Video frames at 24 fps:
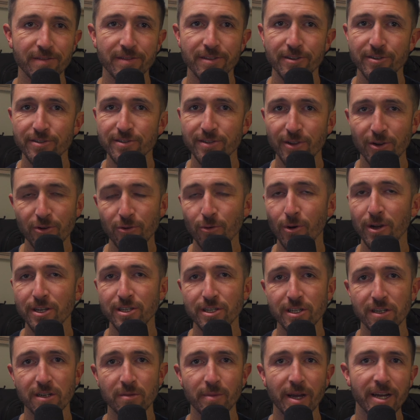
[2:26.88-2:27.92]
There's no
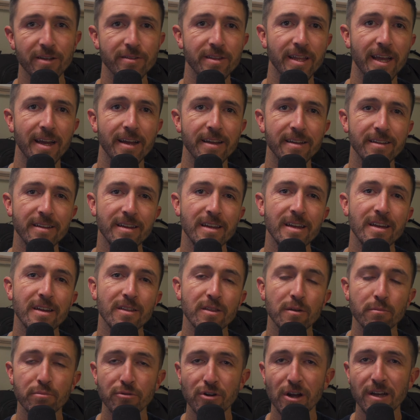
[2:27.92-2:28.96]
question about that.
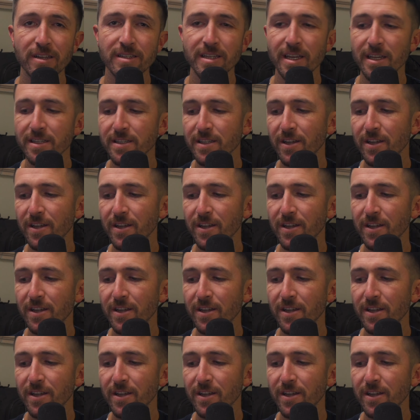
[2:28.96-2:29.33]
The process